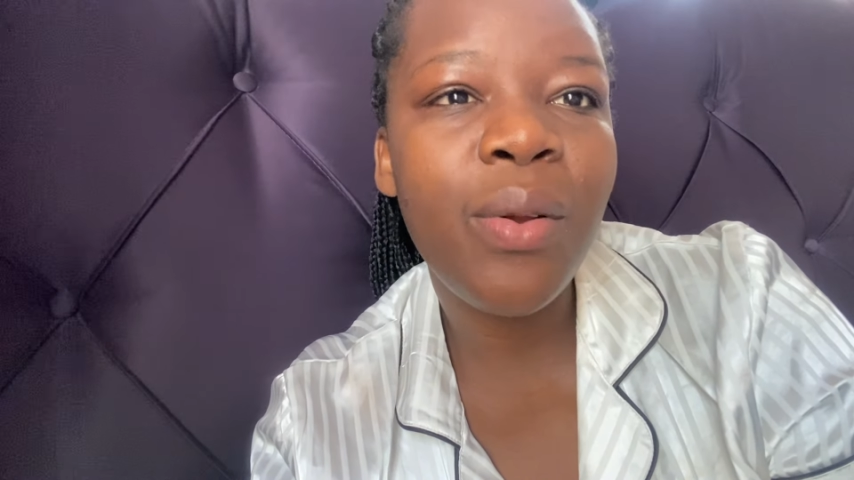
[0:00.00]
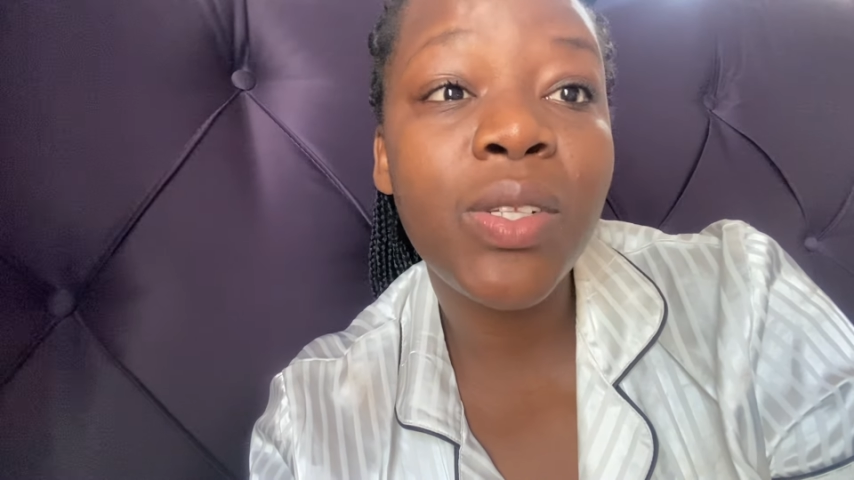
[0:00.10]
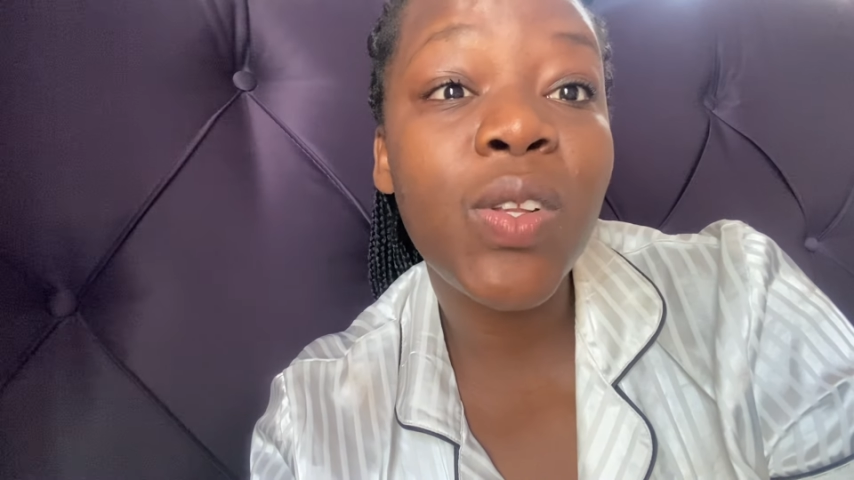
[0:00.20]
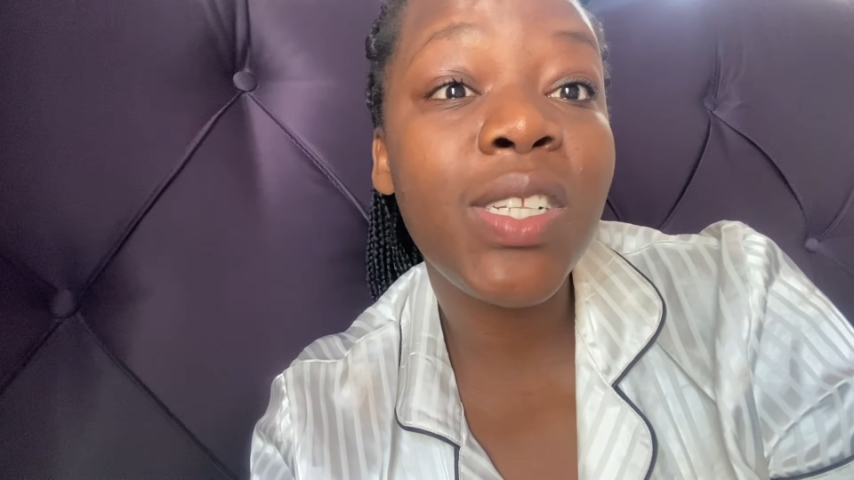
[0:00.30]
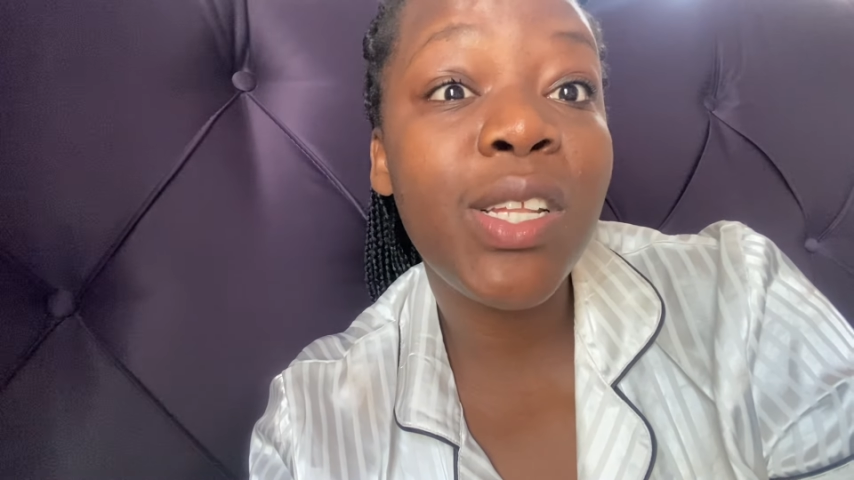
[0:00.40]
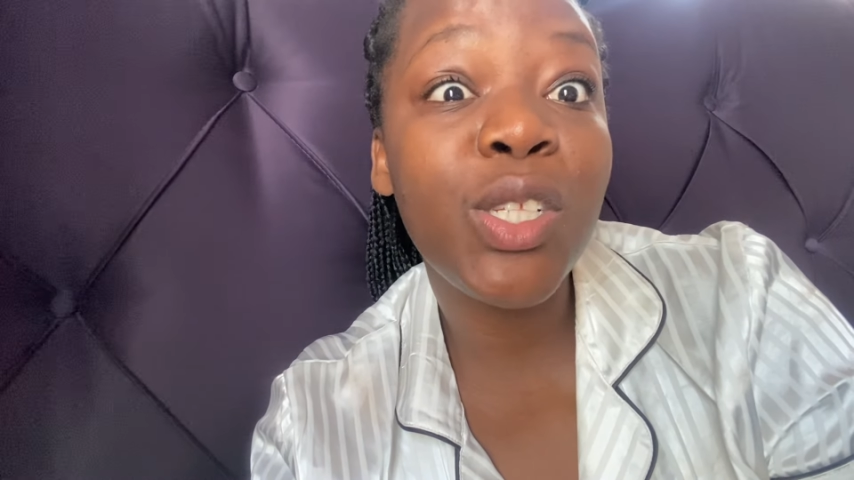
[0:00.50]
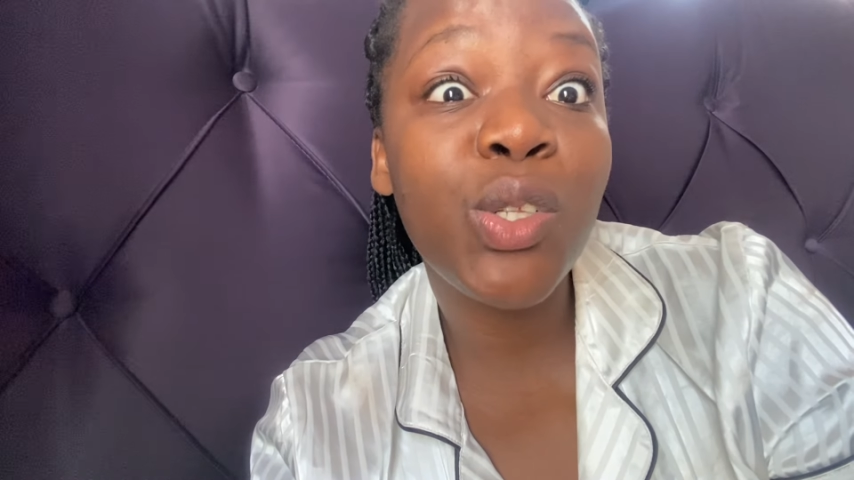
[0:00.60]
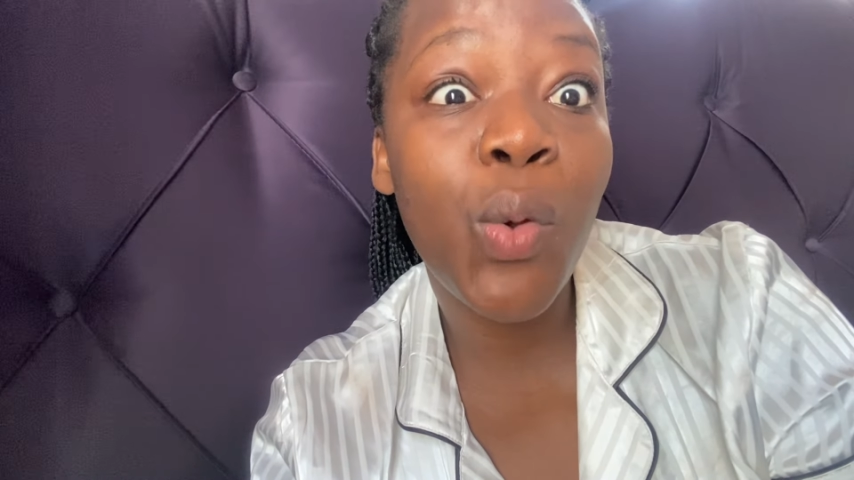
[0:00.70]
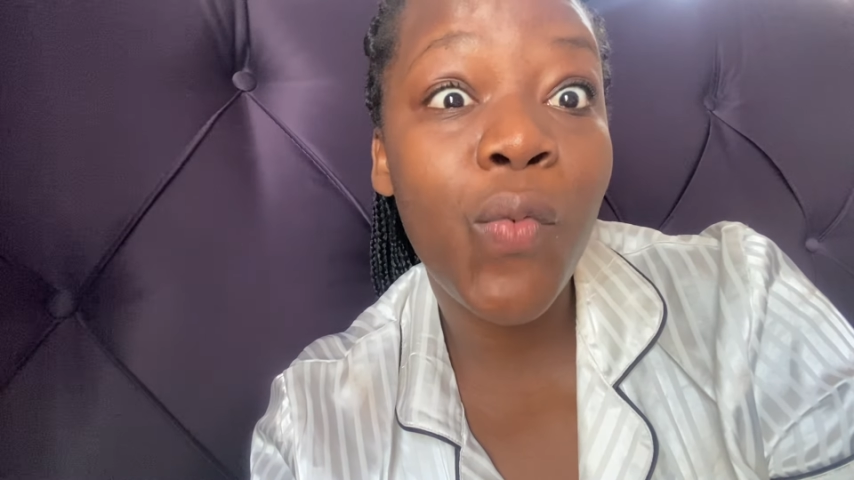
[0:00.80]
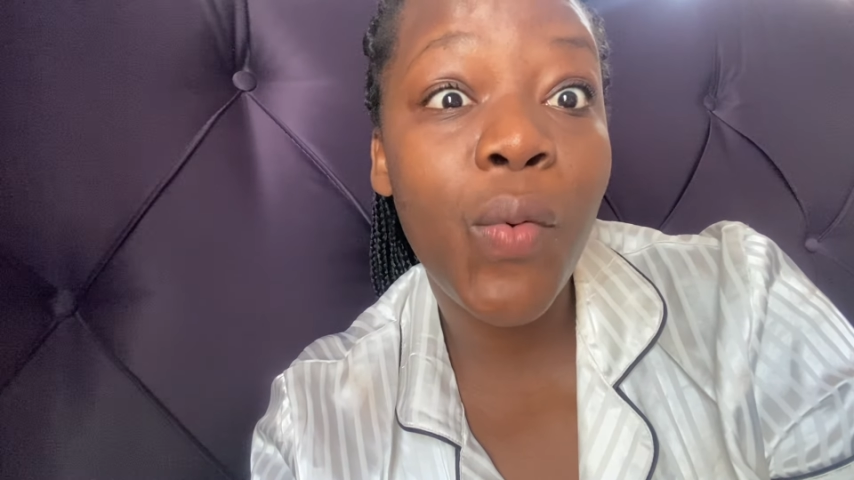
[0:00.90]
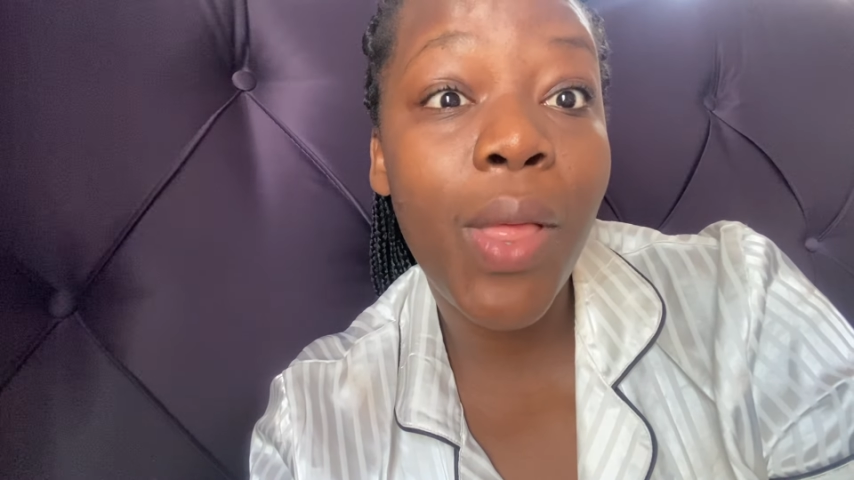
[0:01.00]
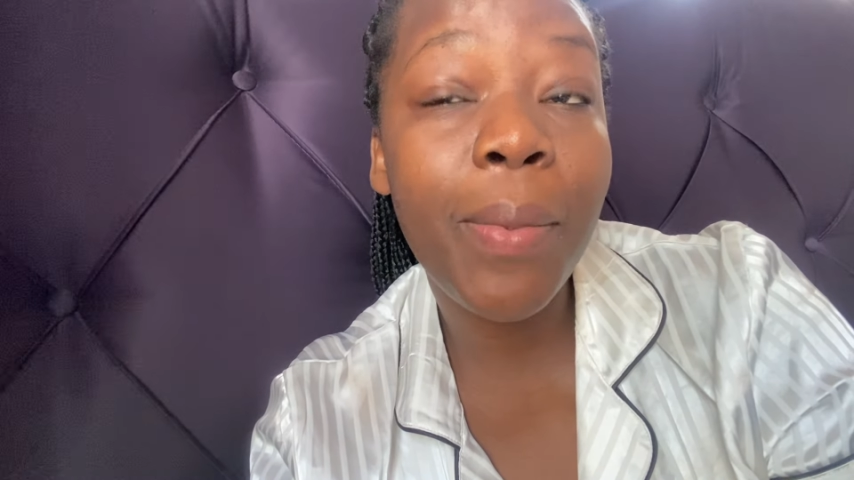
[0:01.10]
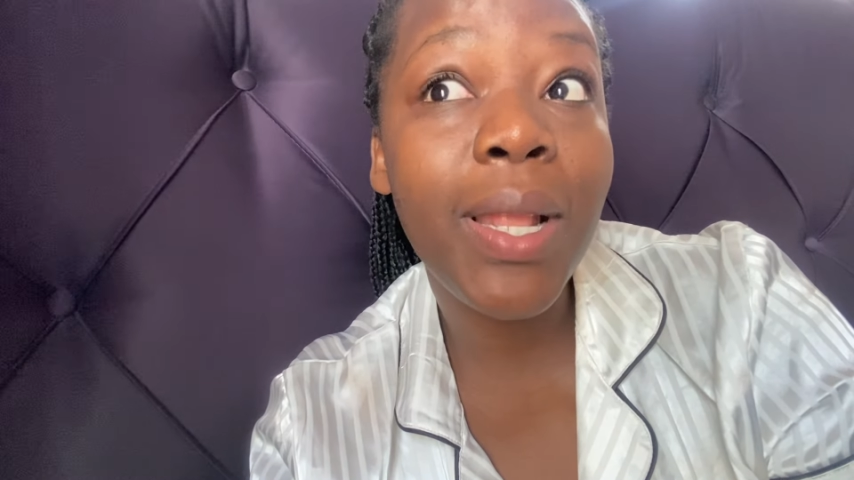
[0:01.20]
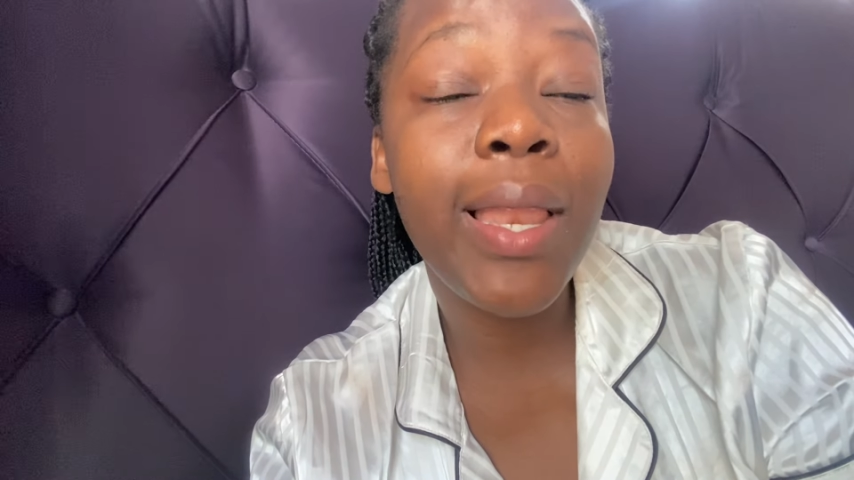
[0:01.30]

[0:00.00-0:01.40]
was honestly so overwhelming.